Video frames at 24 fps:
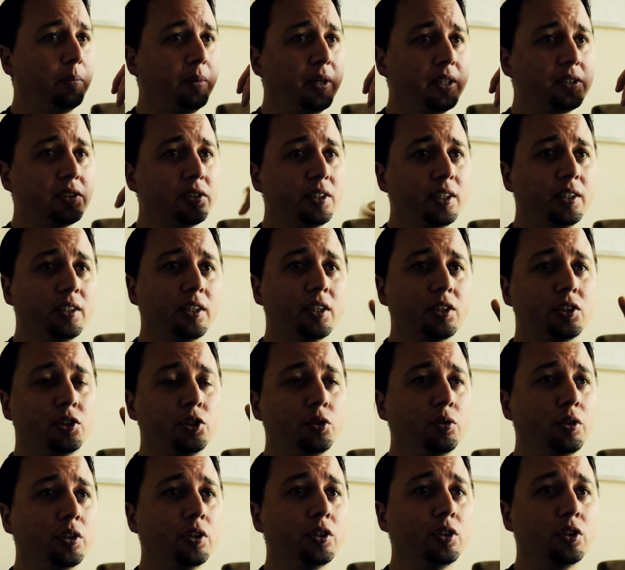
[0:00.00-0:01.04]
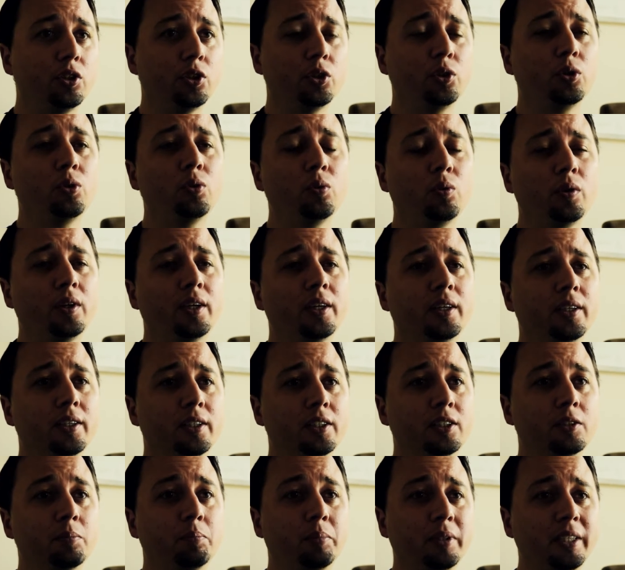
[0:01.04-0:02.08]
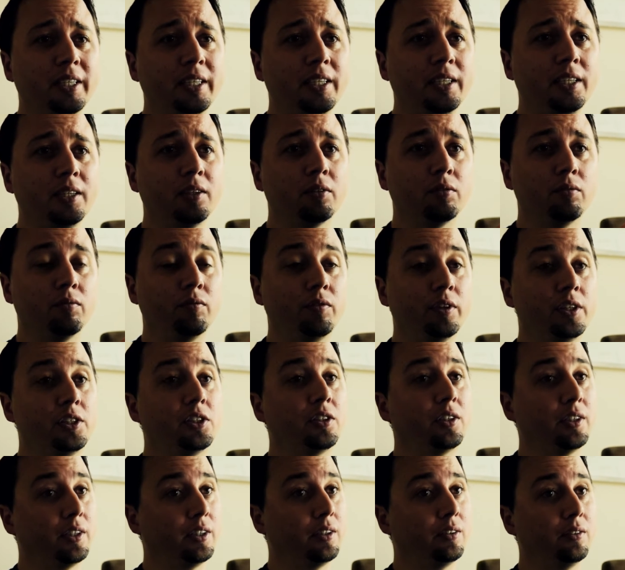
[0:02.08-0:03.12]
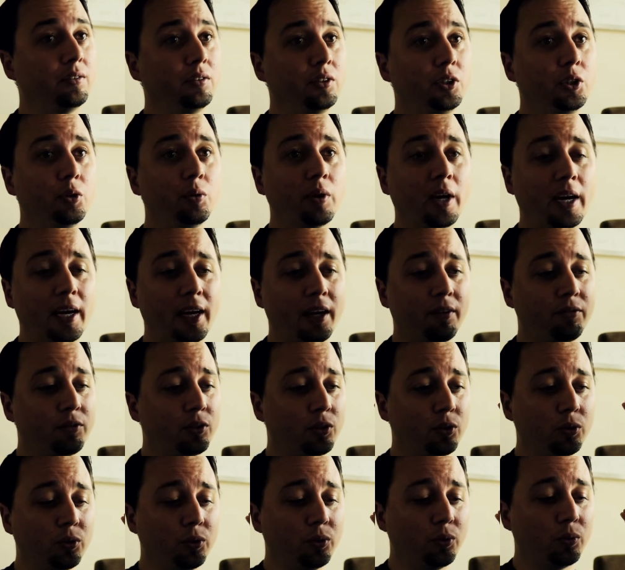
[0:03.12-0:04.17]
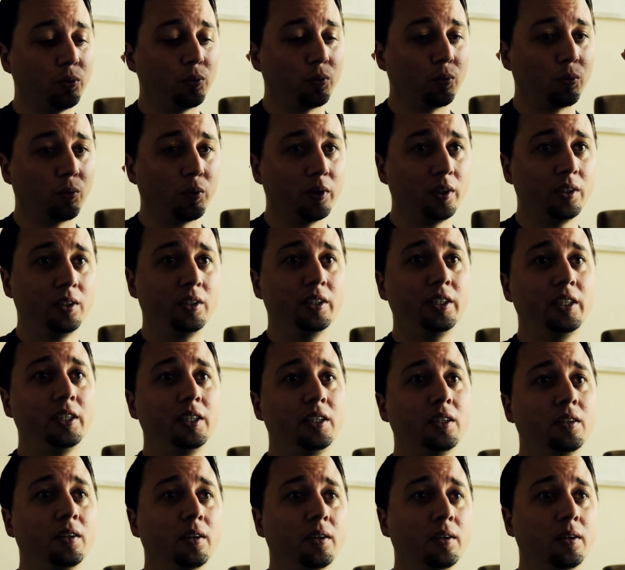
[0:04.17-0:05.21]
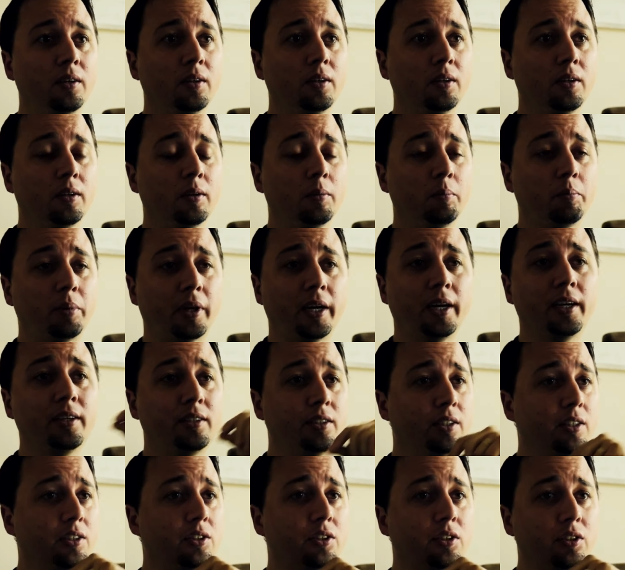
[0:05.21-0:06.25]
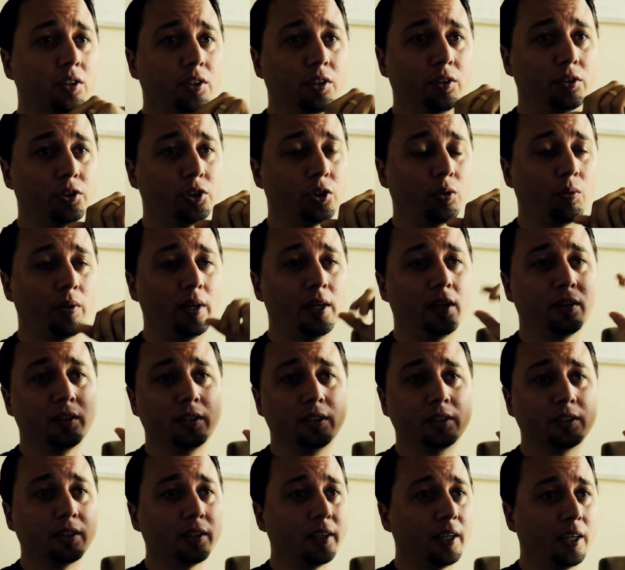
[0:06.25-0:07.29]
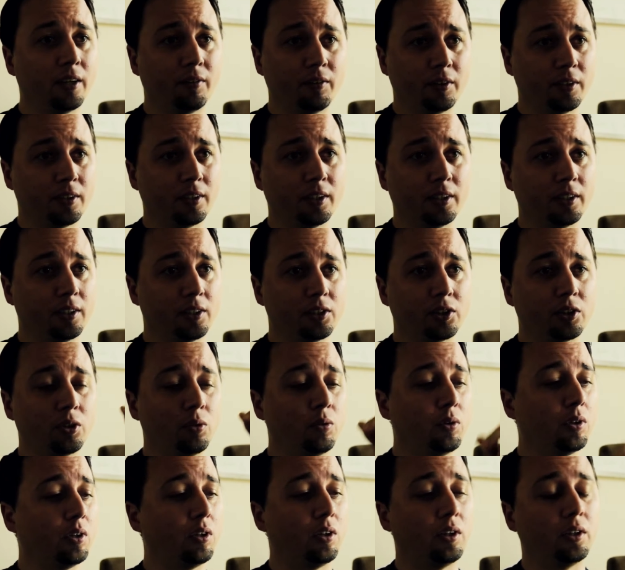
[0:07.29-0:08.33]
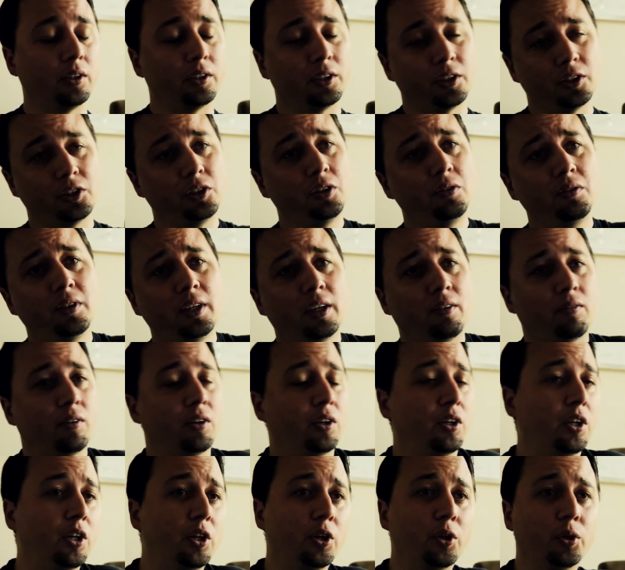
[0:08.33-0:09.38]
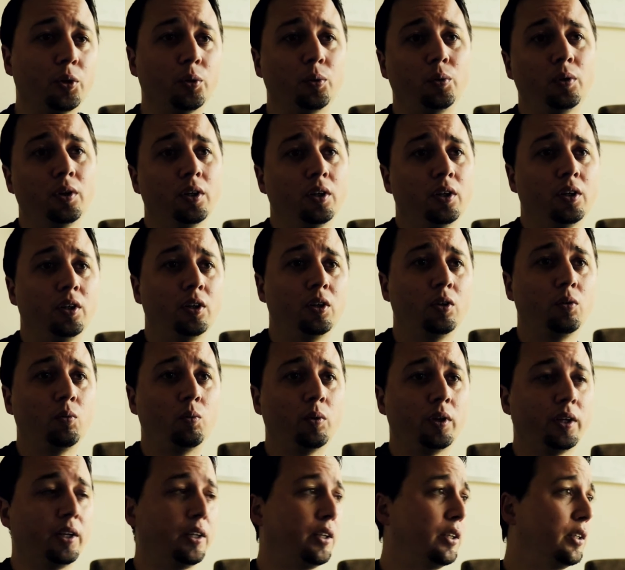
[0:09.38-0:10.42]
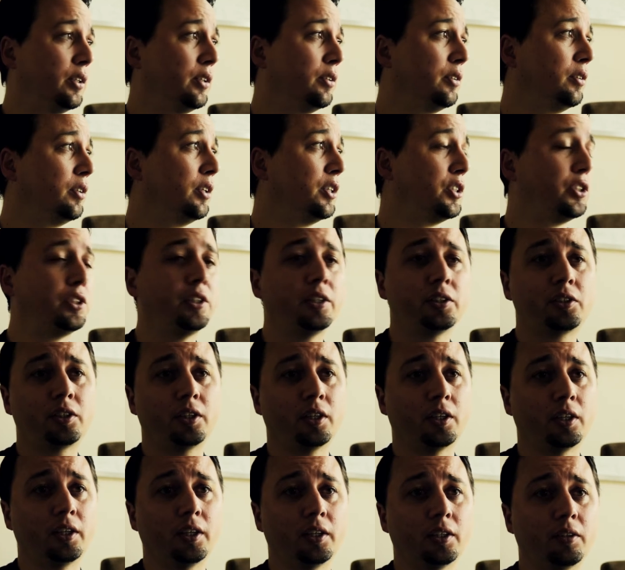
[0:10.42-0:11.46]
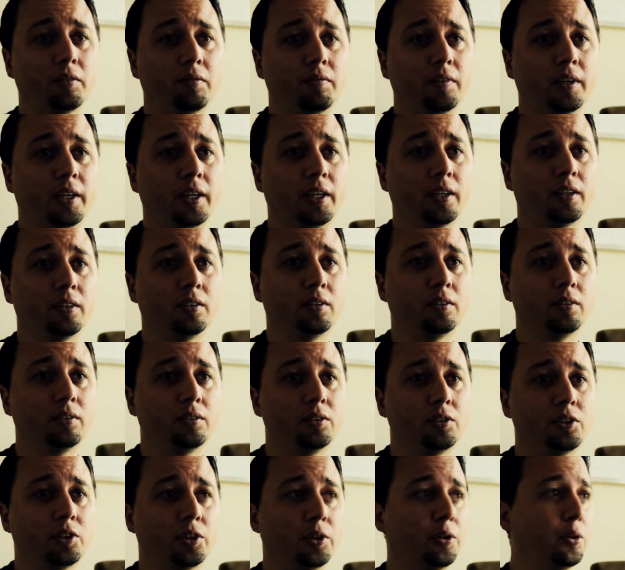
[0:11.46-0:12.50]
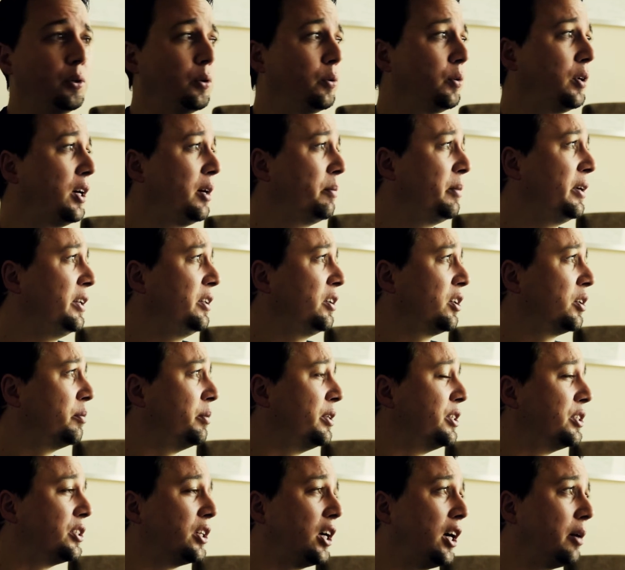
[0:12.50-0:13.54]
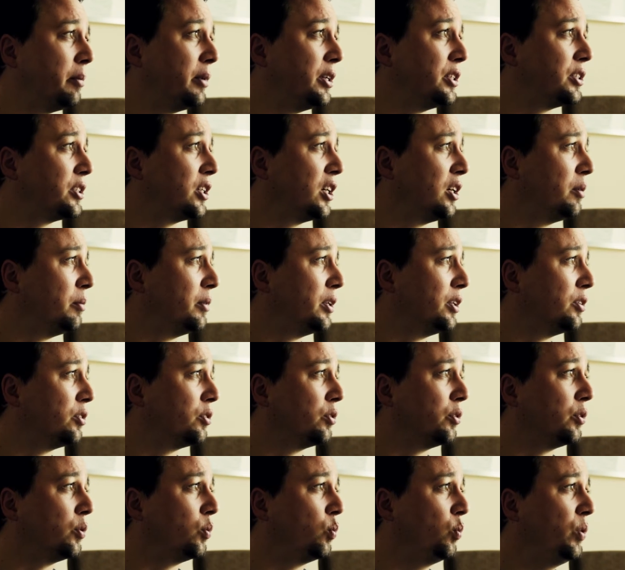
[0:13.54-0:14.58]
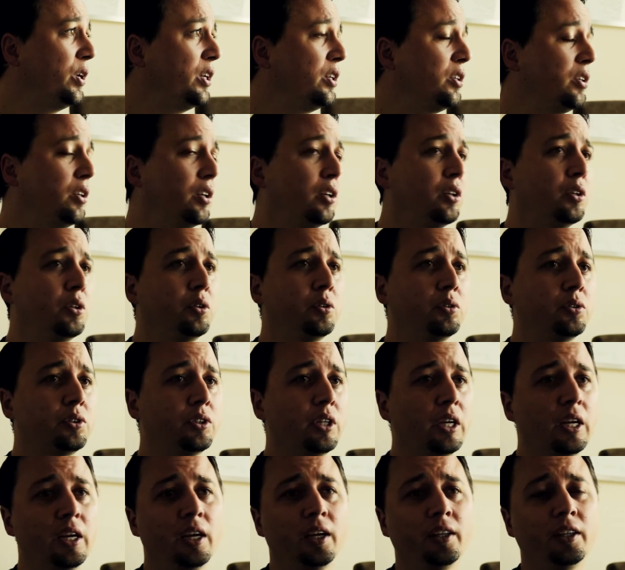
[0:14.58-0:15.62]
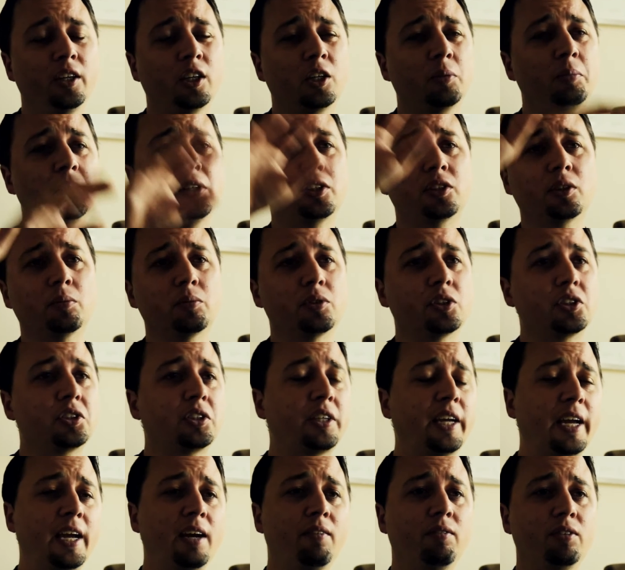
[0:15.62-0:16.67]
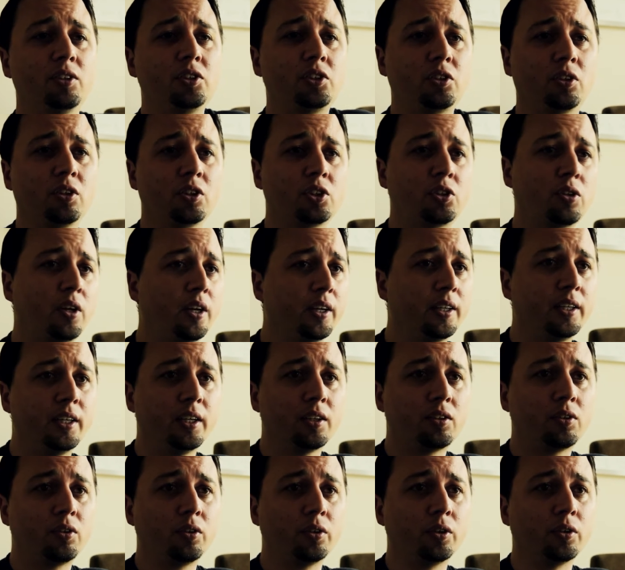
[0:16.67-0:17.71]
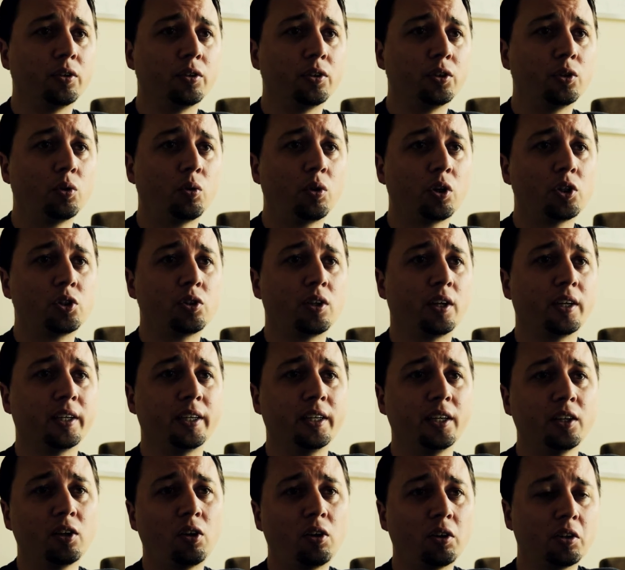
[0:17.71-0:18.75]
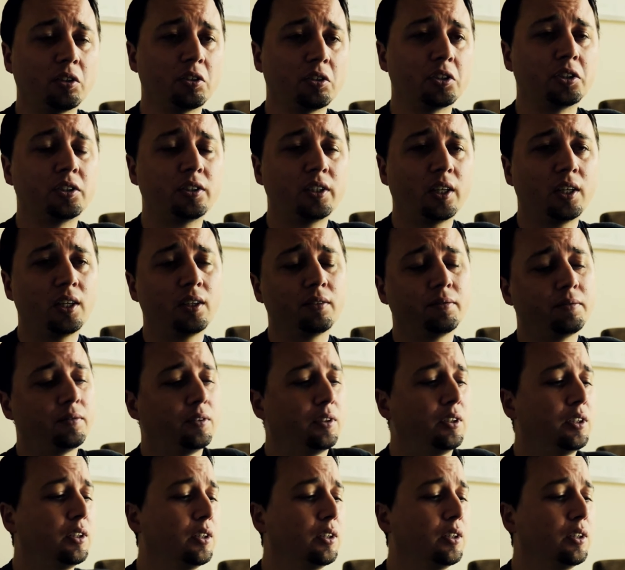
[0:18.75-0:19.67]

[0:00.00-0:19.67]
best thing that you can do is be vigilant. You have to really pay attention to your surroundings and everything that's going on, because you never know when the shit's going to hit the fan. So, there could be zombies coming in through the windows. There could be some scavenger trying to get through your door, trying to get all your stuff.